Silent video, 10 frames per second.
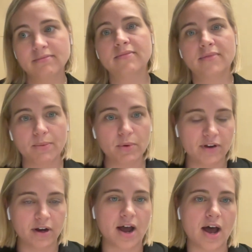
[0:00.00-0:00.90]
then we
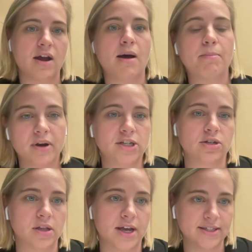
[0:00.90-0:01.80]
figure out how to
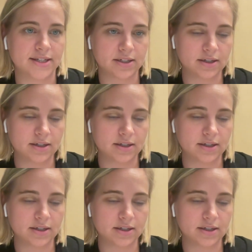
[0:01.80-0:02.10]
operationalize it.